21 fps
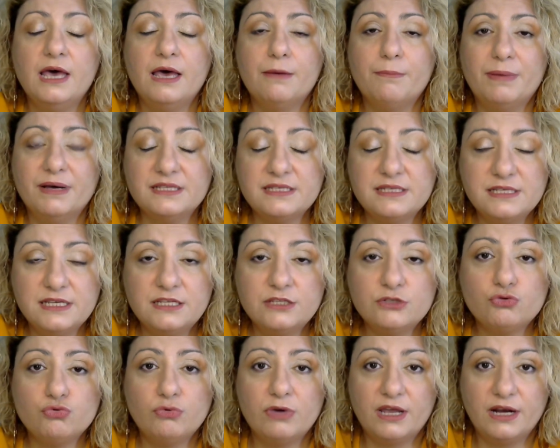But
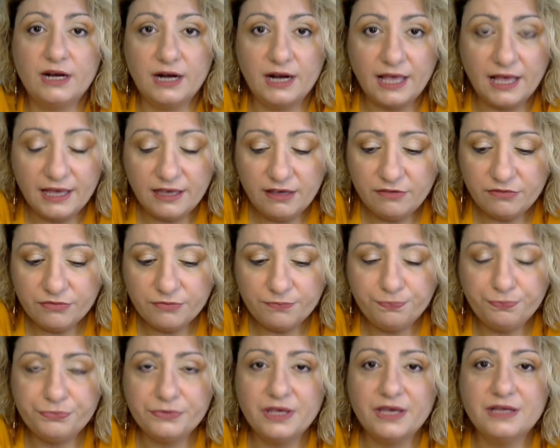since we are alive,
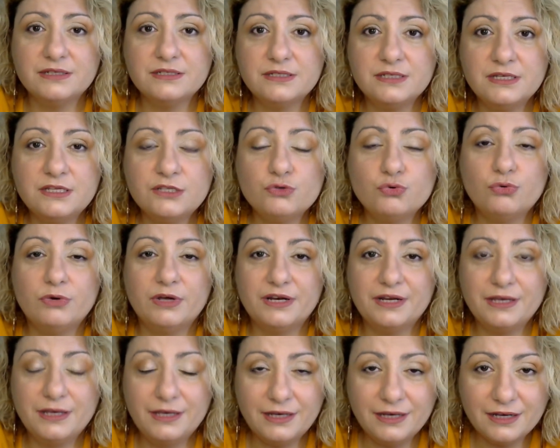and since we are
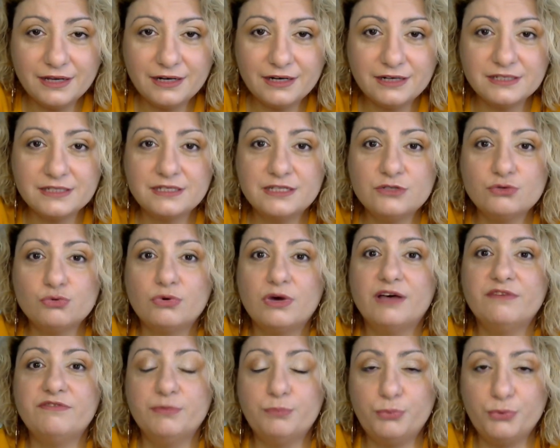here, and since we
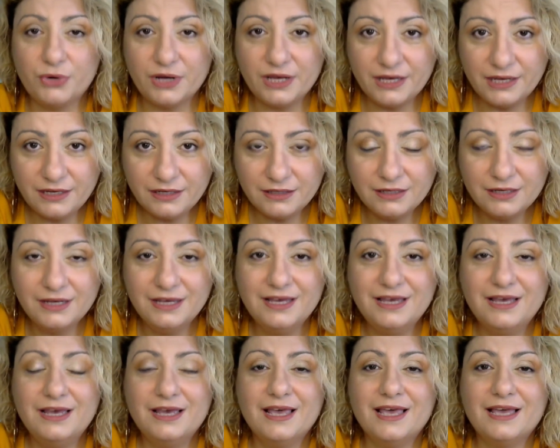have a brain,
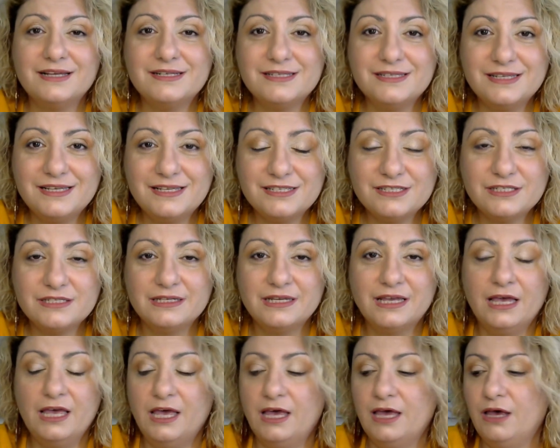and since
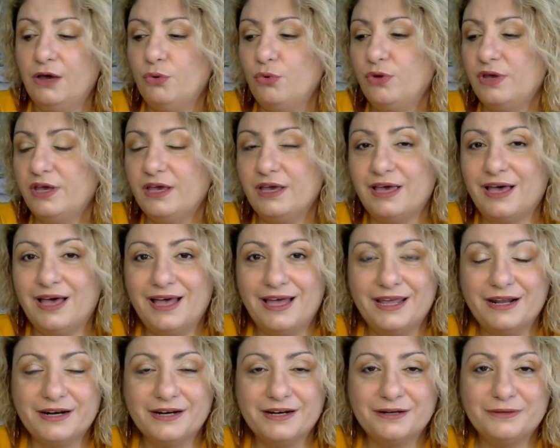we
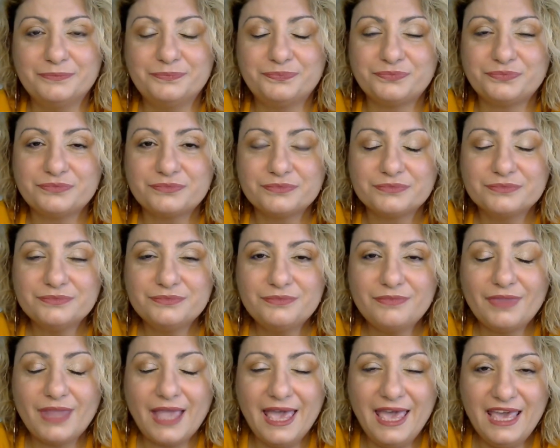are
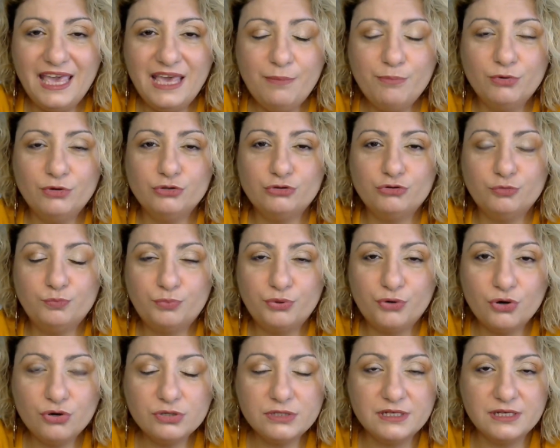able to
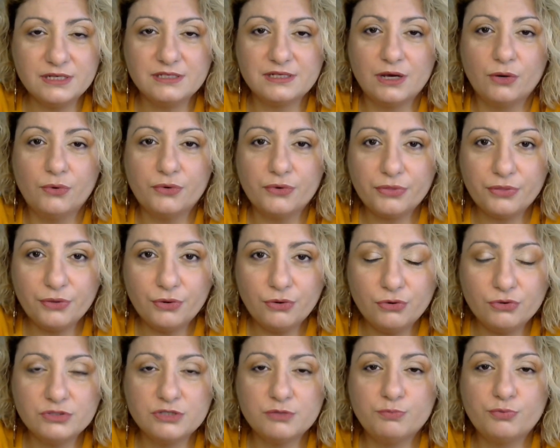process our
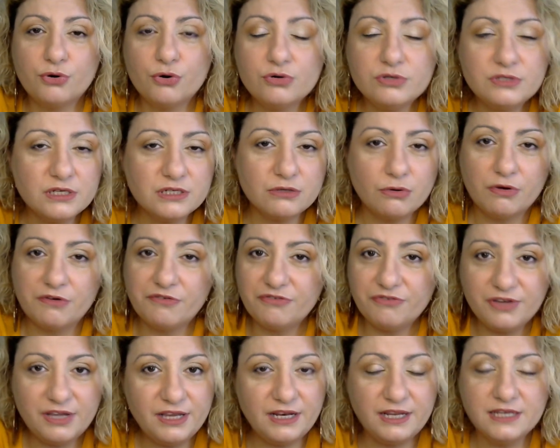thoughts, process our
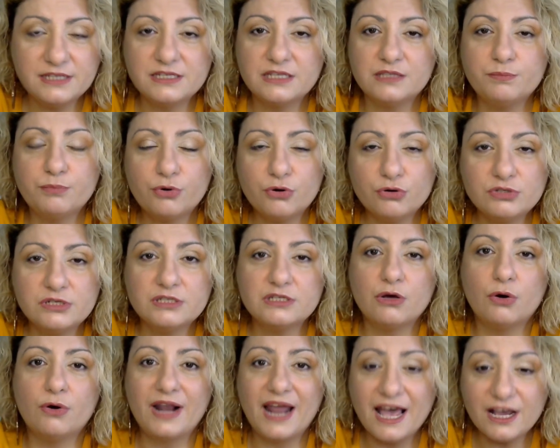feelings, and process
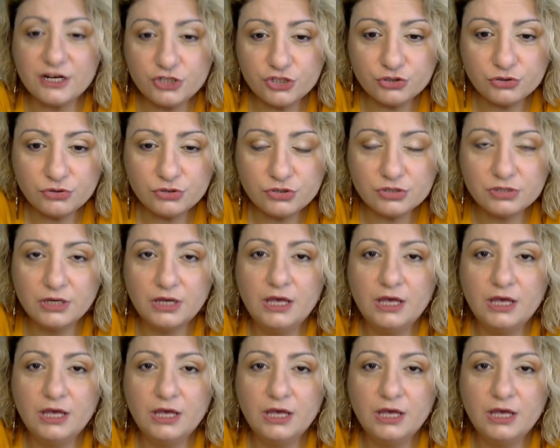our actions,